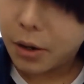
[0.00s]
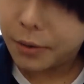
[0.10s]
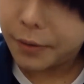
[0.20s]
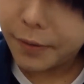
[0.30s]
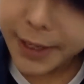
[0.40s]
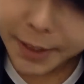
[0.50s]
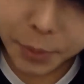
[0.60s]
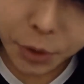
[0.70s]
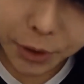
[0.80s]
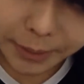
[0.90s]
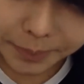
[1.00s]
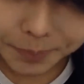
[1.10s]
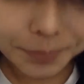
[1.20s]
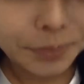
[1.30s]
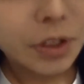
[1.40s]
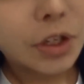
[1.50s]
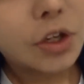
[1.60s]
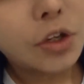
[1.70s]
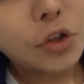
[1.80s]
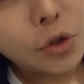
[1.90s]
On Facebook,
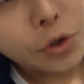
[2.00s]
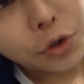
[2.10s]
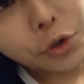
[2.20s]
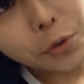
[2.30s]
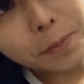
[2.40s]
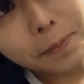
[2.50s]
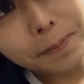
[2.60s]
YouTube,